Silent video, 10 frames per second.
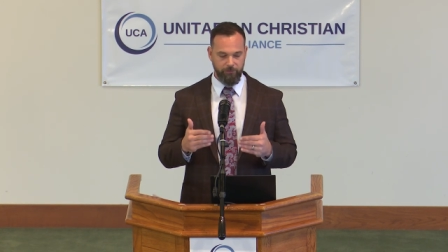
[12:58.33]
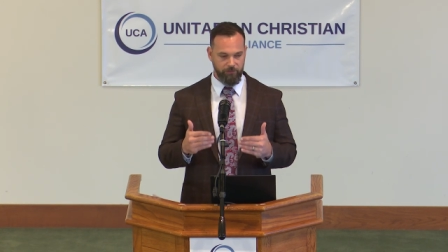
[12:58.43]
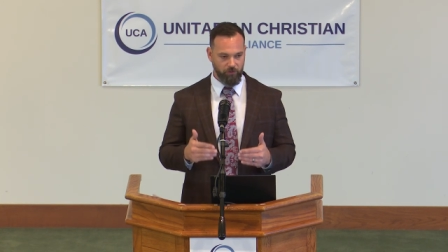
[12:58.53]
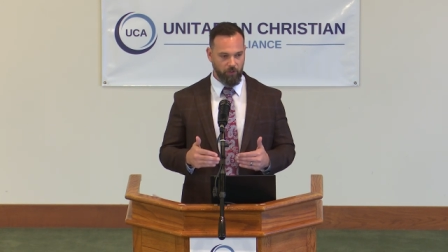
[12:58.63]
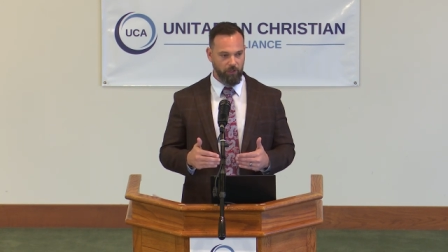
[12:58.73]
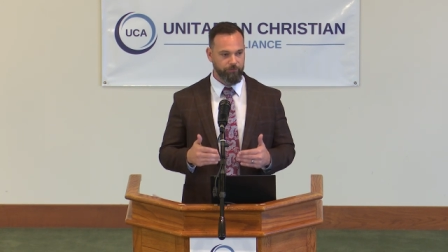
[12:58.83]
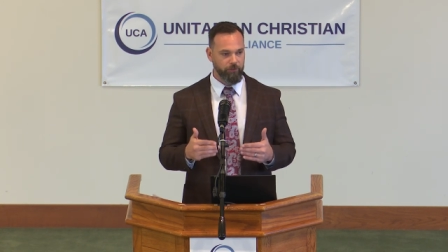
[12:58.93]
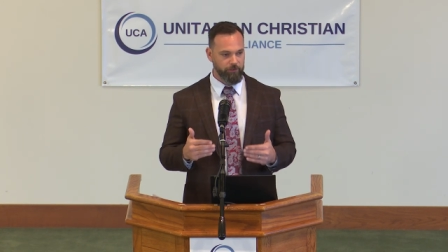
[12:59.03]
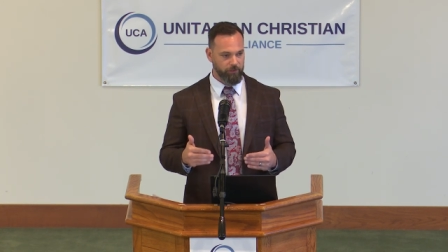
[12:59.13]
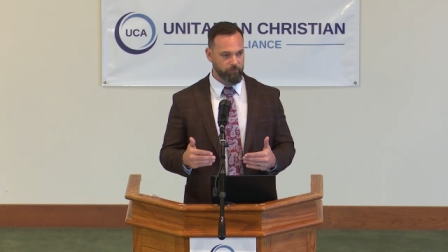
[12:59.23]
this
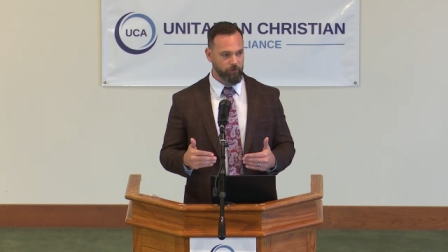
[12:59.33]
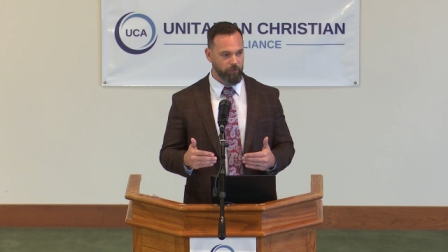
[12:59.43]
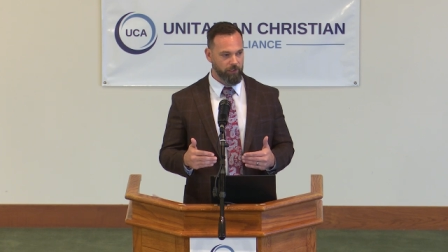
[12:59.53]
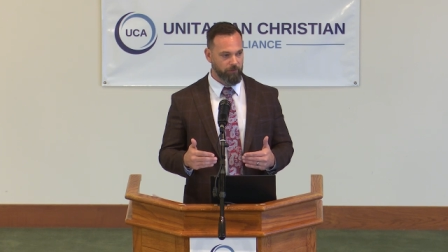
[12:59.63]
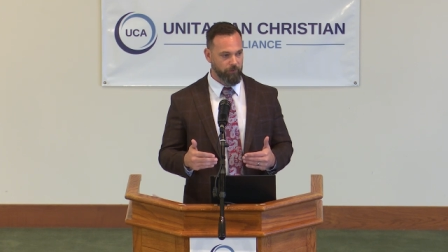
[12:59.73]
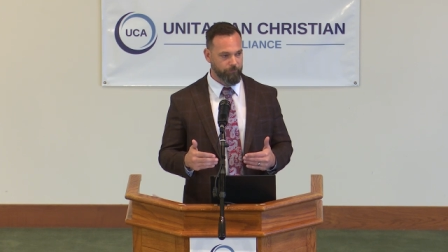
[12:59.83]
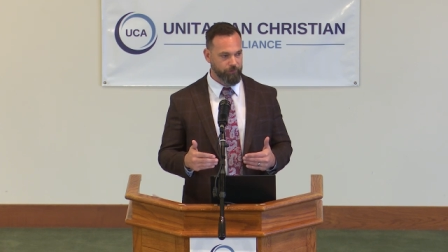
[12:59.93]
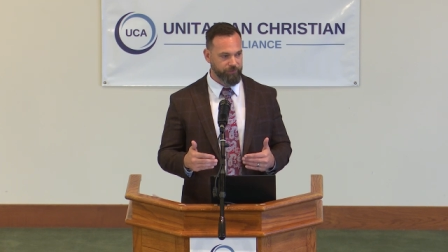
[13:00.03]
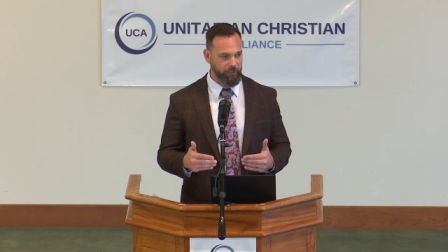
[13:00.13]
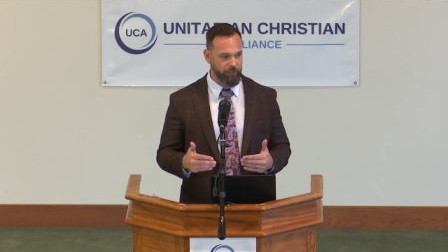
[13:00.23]
author and the community he
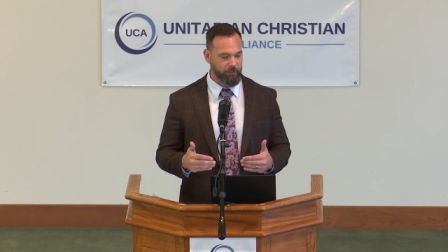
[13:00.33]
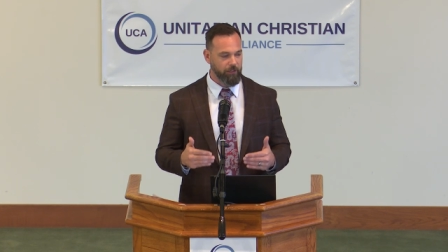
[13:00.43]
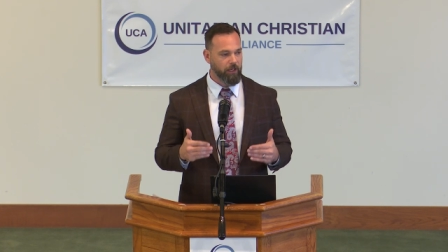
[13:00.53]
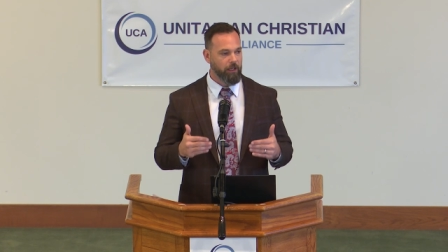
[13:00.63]
represented,